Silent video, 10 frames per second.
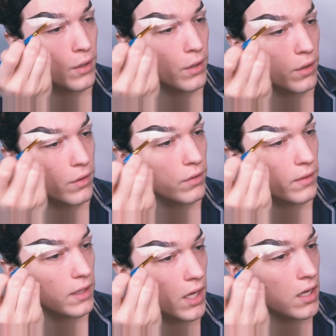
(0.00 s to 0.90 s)
All the
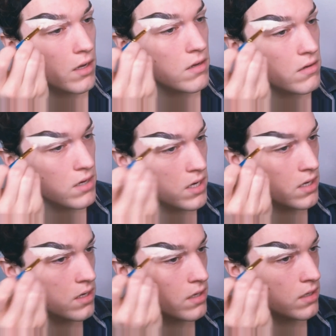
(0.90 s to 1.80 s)
way down.
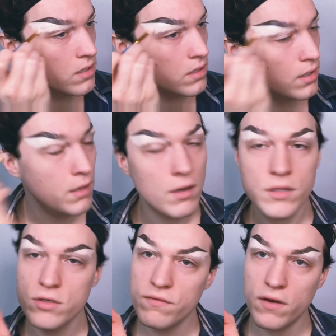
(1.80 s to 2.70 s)
No,
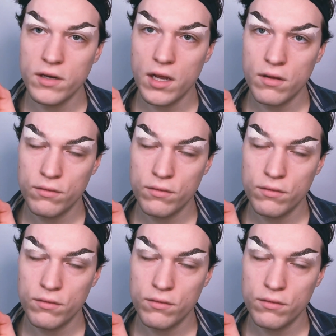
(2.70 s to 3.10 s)
not too far down.